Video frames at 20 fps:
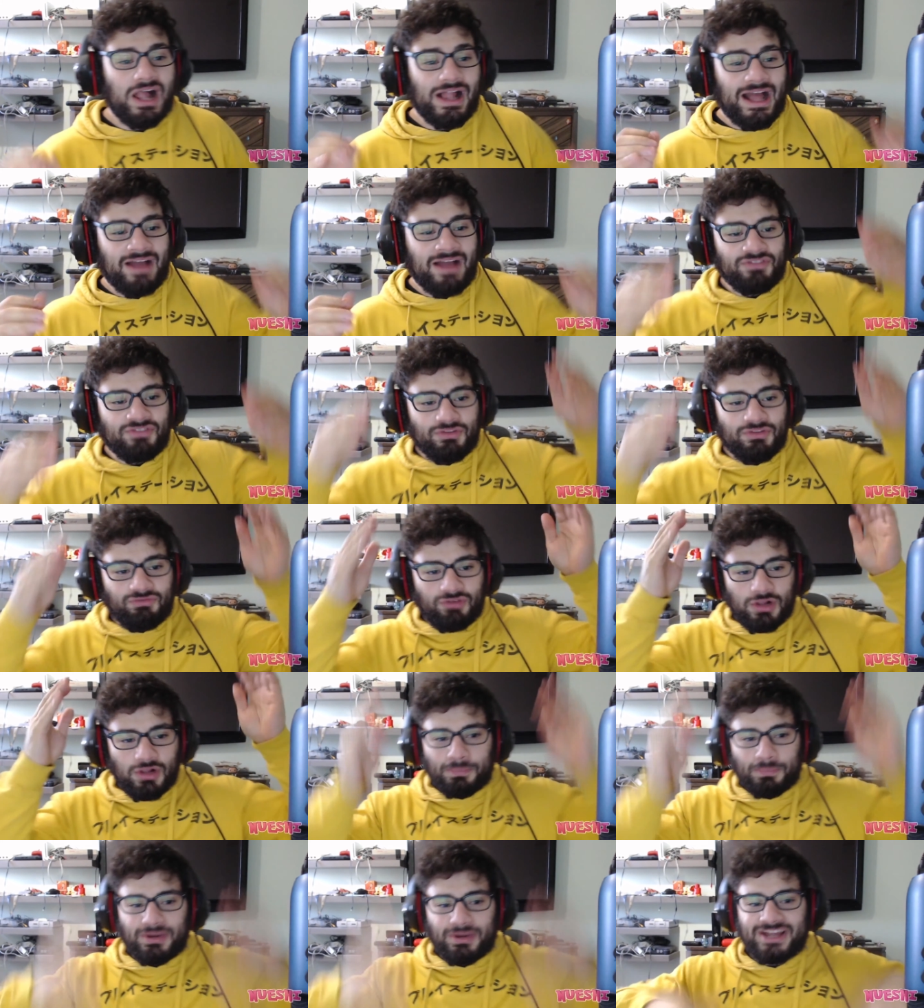I'll have the
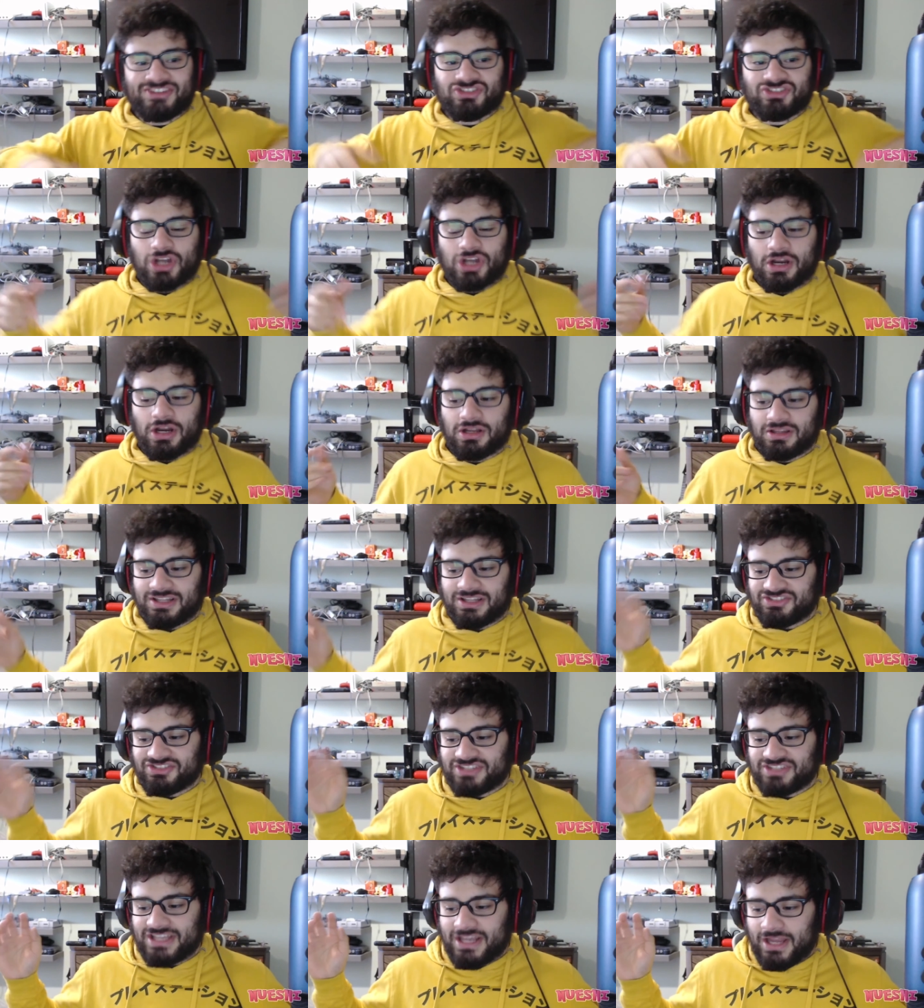full price chart
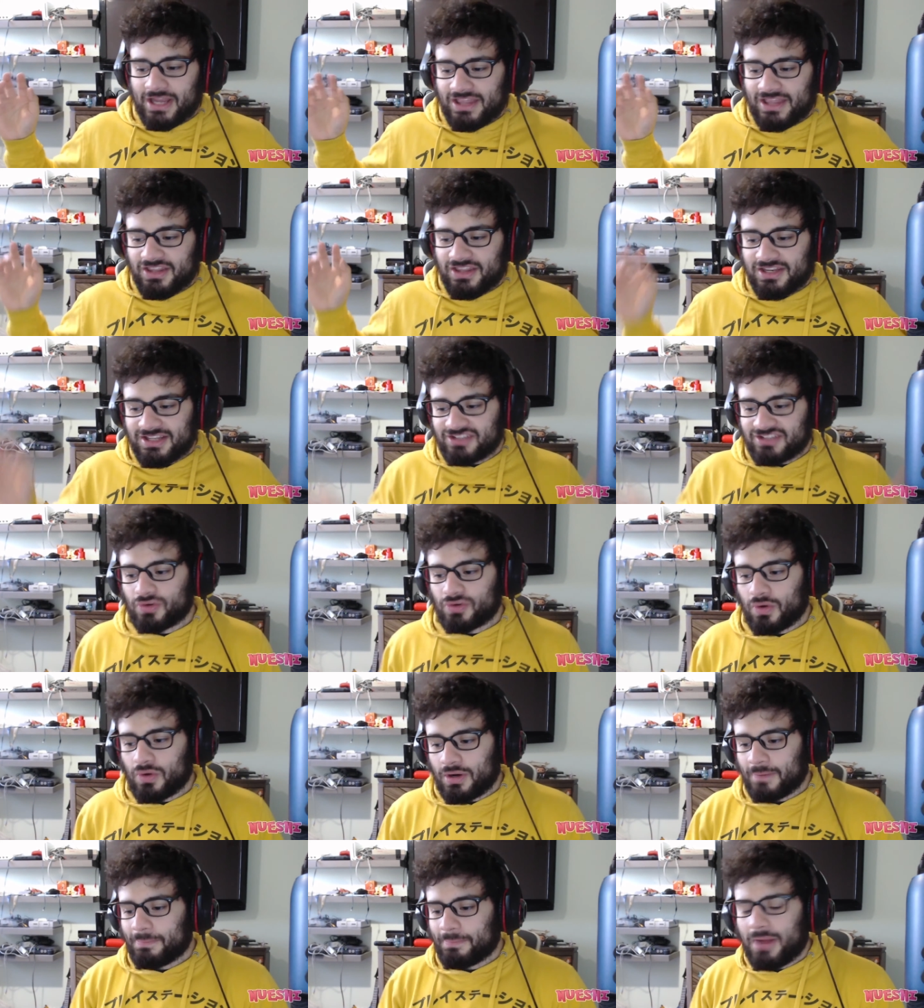listed in the
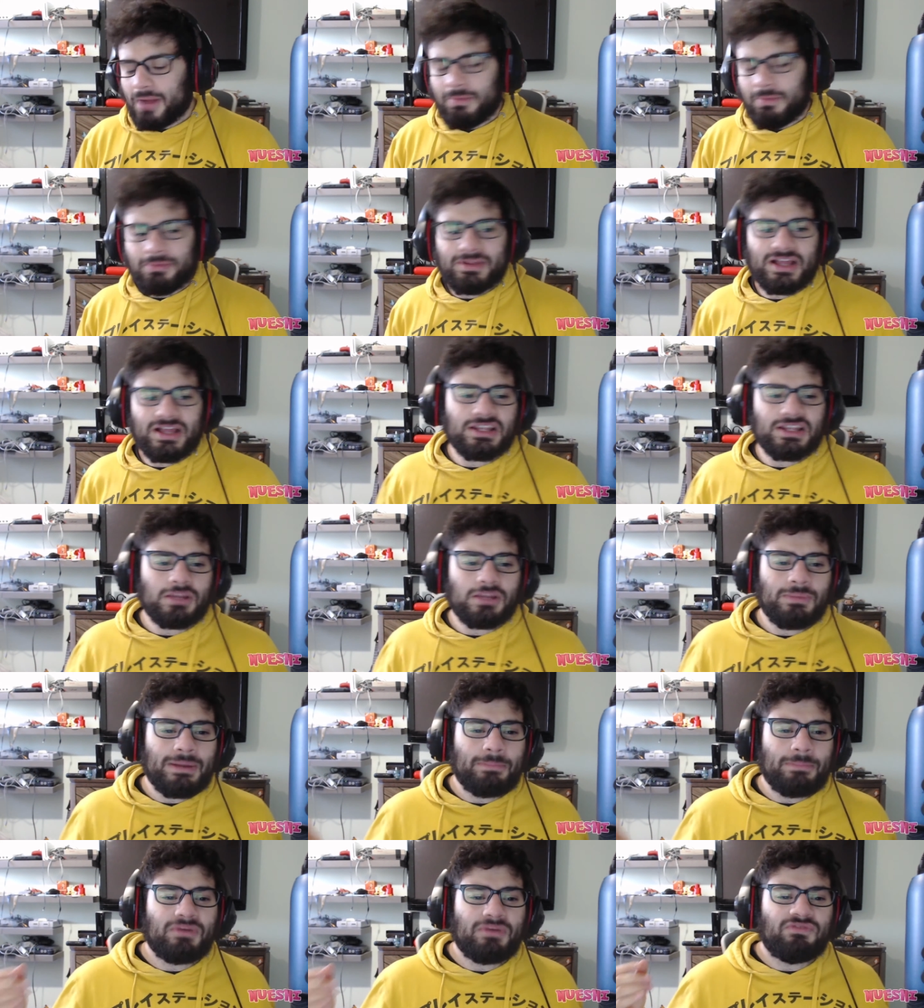Discord probably a
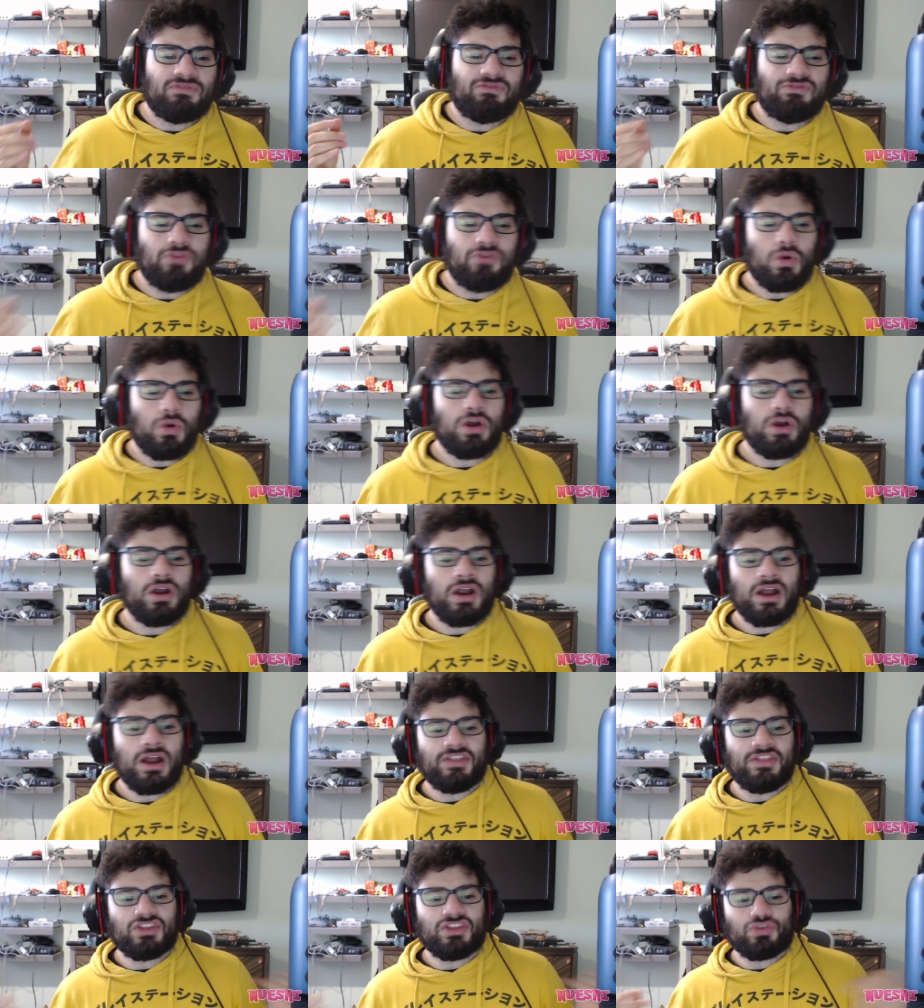little bit
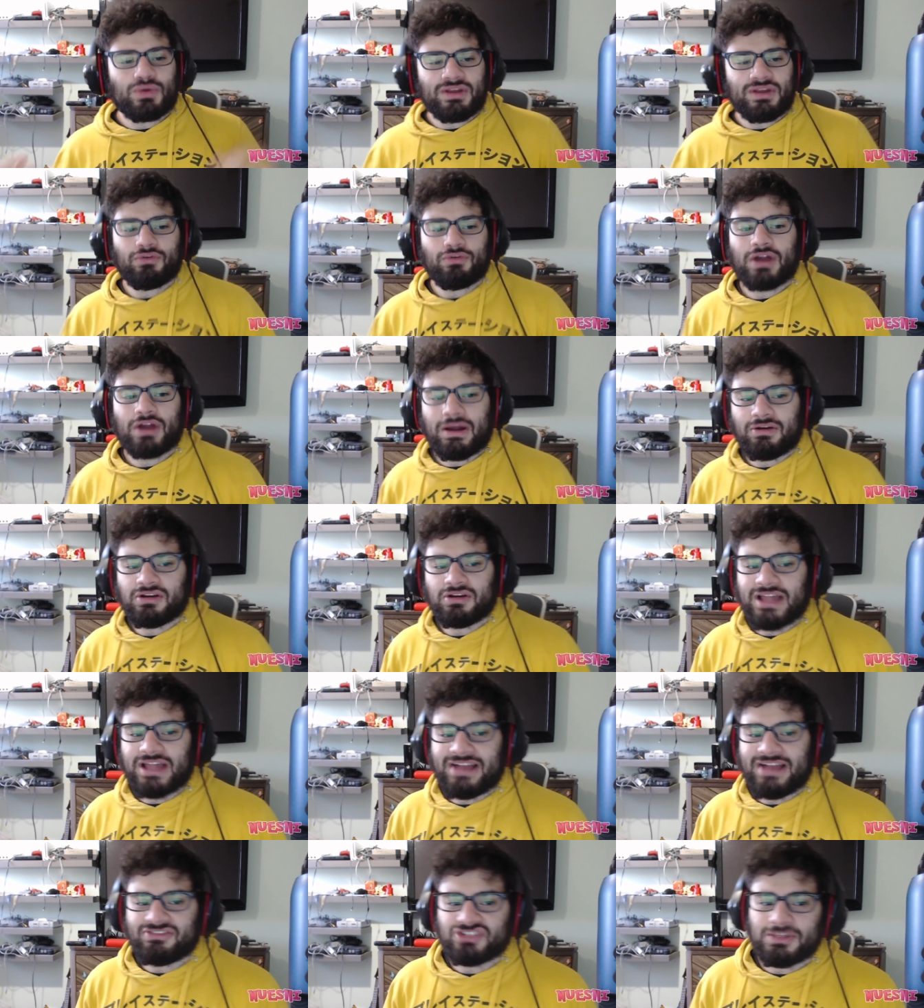before the
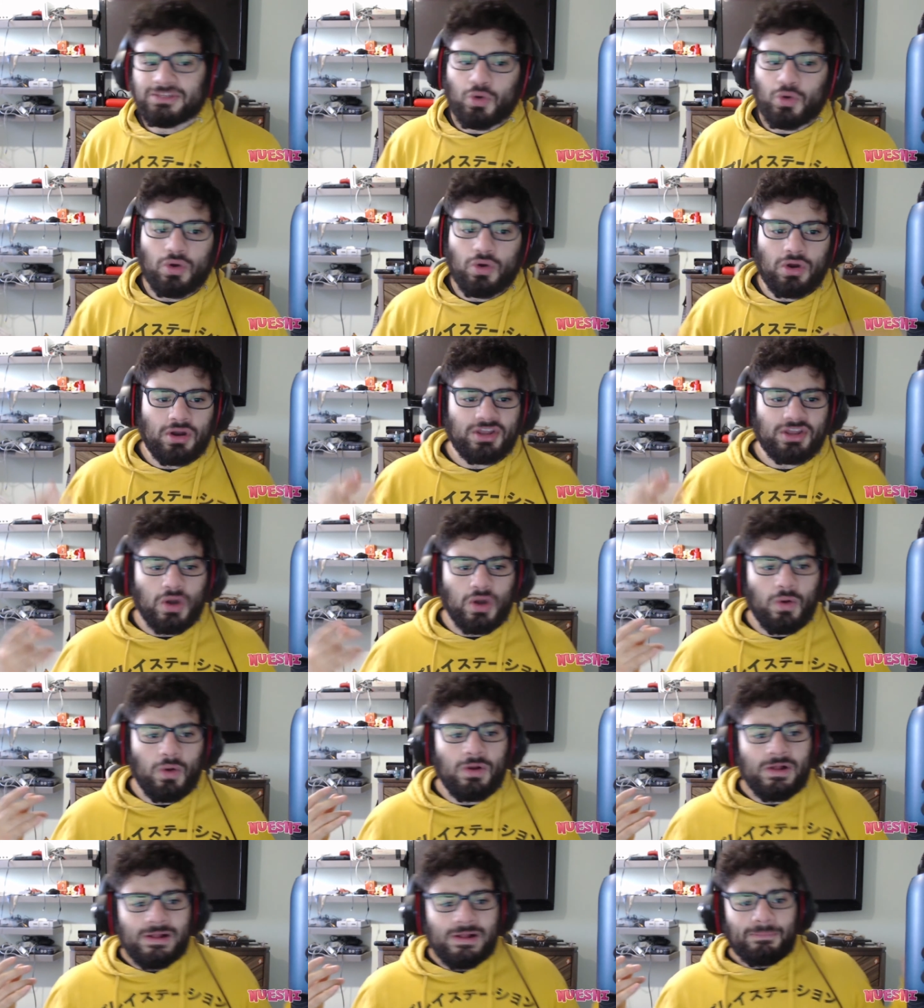24-hour live stream or, you
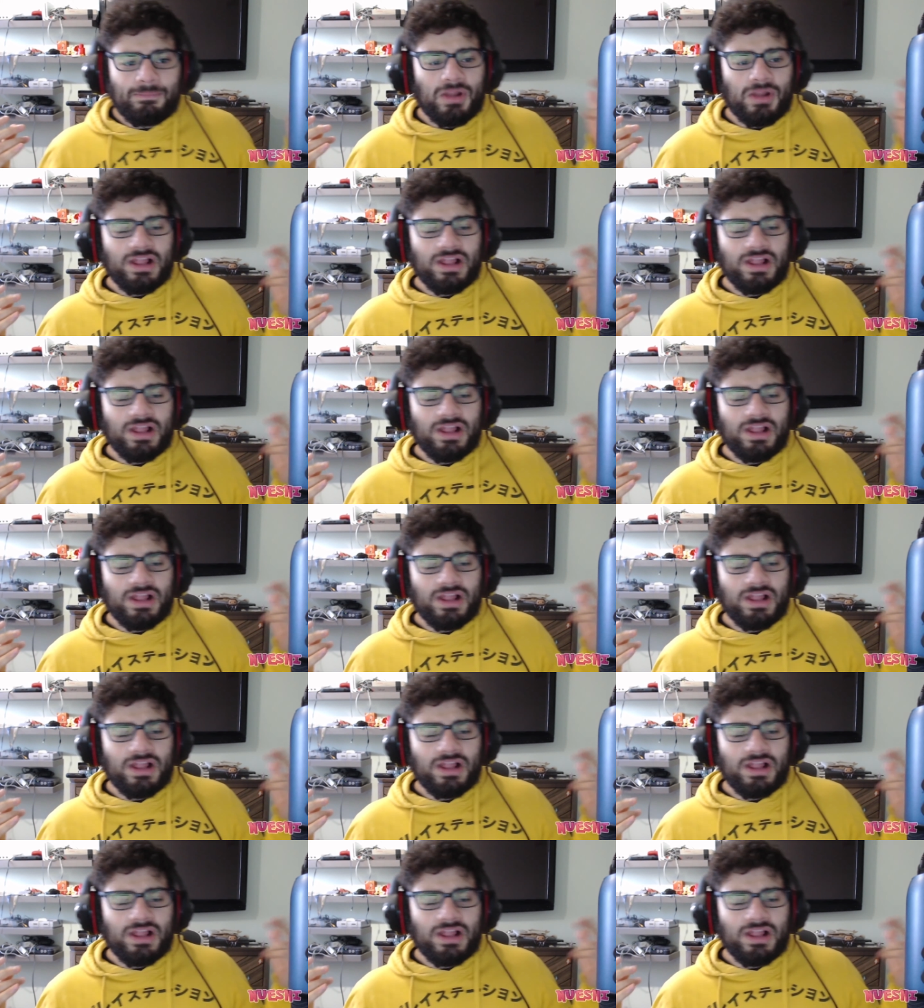know,